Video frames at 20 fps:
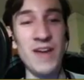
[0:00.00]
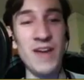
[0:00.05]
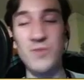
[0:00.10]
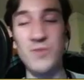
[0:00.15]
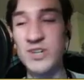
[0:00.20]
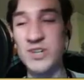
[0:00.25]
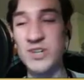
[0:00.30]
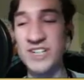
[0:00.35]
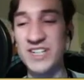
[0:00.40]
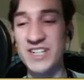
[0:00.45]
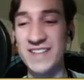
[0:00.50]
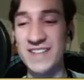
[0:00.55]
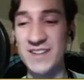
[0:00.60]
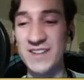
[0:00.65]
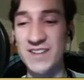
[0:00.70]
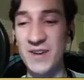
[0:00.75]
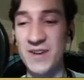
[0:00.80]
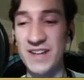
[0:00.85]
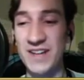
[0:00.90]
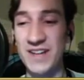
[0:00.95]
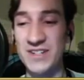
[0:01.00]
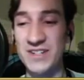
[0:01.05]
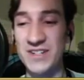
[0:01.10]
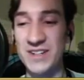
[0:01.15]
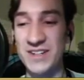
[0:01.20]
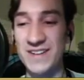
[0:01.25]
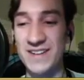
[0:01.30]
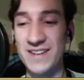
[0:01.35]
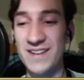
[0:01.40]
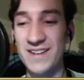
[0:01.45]
appreciate the
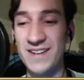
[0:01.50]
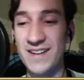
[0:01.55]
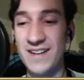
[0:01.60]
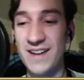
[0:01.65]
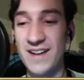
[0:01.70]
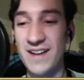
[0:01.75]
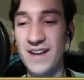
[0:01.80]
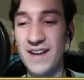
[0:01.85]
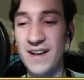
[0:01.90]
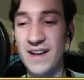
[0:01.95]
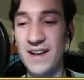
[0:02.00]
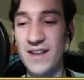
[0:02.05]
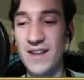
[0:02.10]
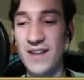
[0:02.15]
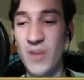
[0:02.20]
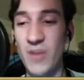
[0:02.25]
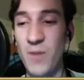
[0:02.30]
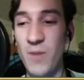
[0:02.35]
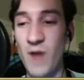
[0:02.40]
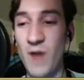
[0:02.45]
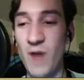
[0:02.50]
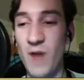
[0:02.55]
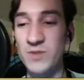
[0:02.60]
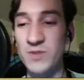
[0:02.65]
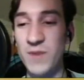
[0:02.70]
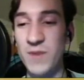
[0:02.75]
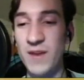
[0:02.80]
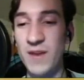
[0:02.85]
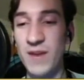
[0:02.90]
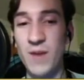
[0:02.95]
donation. Thought Pa
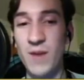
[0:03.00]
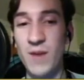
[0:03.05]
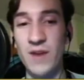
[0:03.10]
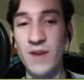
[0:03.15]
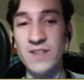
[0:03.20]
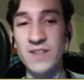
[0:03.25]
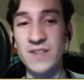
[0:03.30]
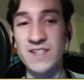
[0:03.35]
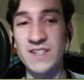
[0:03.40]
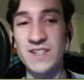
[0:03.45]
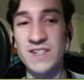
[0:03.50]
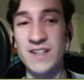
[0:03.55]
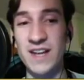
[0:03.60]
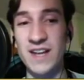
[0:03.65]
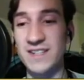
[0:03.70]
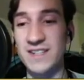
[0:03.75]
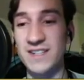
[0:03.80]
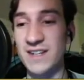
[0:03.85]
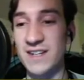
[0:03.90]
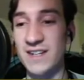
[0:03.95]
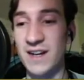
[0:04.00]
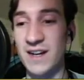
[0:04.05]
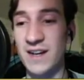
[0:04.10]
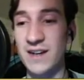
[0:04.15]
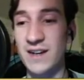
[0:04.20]
was banned in Modern. This is a Legacy deck.